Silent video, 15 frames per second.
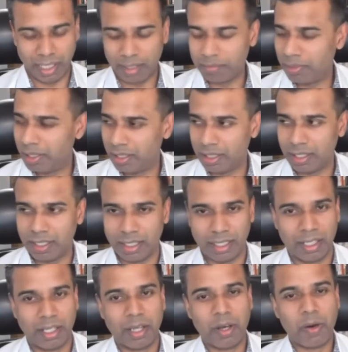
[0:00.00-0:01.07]

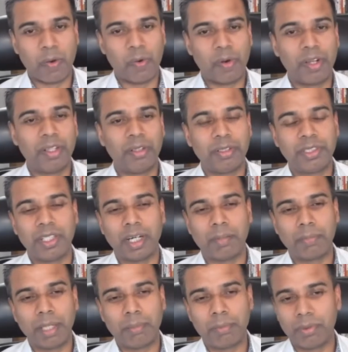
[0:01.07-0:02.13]
been one of those
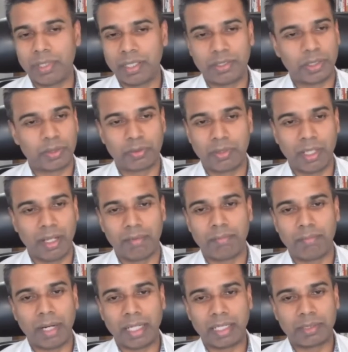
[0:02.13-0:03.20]
young people that just
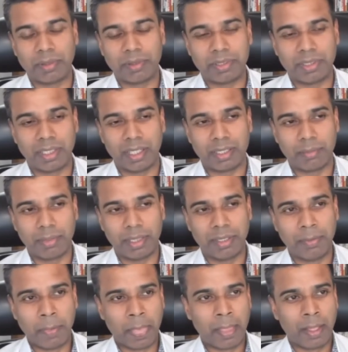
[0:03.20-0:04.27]
loved bikes when I was young. I
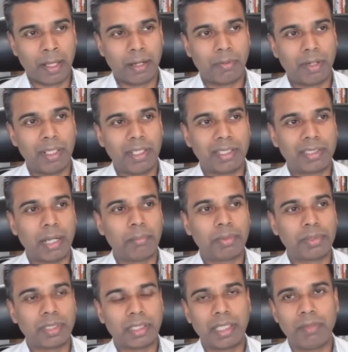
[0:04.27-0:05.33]
mean, one of the
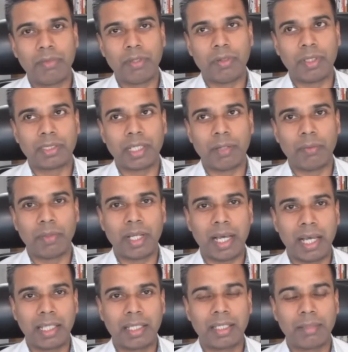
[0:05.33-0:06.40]
examples I'll give you is that when I
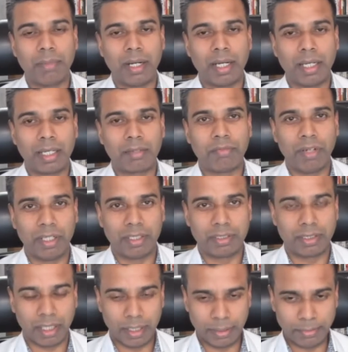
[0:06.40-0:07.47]
had the bike
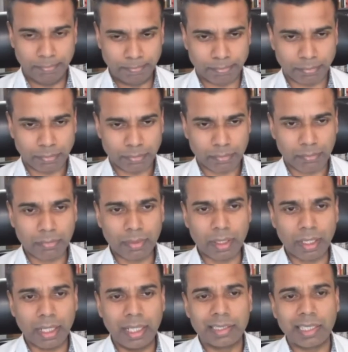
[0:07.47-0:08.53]
first time,
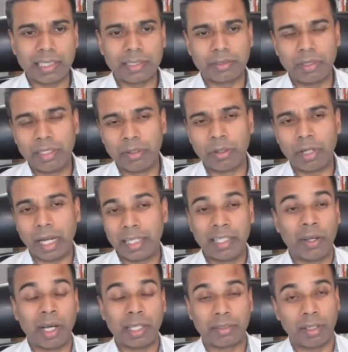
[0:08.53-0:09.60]
is that I didn't know how